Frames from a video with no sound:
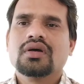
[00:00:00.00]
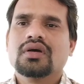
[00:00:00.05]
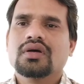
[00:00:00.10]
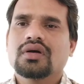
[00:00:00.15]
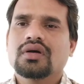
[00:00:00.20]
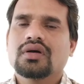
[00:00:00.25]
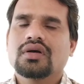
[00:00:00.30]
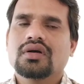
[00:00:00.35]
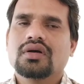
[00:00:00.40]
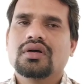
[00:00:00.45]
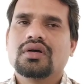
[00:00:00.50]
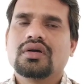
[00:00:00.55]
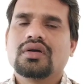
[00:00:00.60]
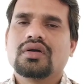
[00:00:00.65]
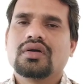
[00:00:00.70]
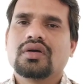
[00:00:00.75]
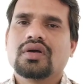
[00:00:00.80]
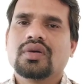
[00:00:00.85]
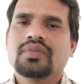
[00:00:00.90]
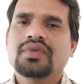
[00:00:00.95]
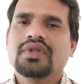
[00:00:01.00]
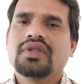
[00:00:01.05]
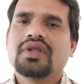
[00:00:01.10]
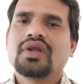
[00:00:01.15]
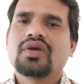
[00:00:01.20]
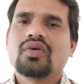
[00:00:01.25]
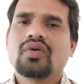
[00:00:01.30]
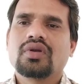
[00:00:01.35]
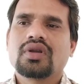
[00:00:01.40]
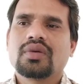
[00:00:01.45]
of the
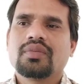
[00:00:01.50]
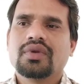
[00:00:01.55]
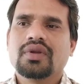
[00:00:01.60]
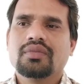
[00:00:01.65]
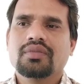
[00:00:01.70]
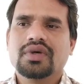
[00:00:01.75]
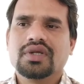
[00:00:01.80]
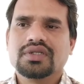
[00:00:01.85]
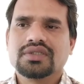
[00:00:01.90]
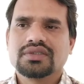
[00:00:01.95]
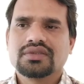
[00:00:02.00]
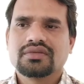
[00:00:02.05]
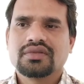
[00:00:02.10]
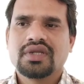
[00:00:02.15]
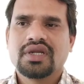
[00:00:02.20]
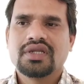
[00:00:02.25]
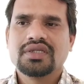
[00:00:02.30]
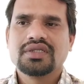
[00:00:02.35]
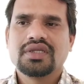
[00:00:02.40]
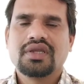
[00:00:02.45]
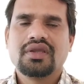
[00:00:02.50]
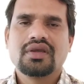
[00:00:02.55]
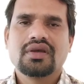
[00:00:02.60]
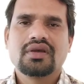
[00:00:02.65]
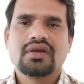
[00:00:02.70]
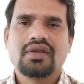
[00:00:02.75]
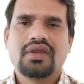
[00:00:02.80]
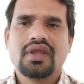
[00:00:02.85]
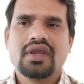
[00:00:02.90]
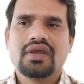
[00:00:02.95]
three quantum numbers, that is
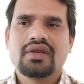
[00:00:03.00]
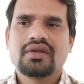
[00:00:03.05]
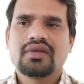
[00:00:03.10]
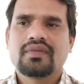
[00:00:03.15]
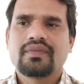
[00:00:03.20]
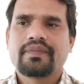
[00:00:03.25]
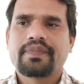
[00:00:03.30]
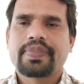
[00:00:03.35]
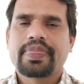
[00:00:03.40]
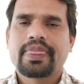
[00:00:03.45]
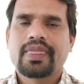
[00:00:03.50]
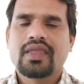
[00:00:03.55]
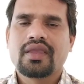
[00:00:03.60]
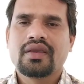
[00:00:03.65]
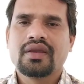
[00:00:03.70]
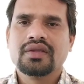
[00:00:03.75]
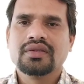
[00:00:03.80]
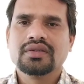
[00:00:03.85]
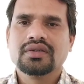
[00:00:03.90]
n, it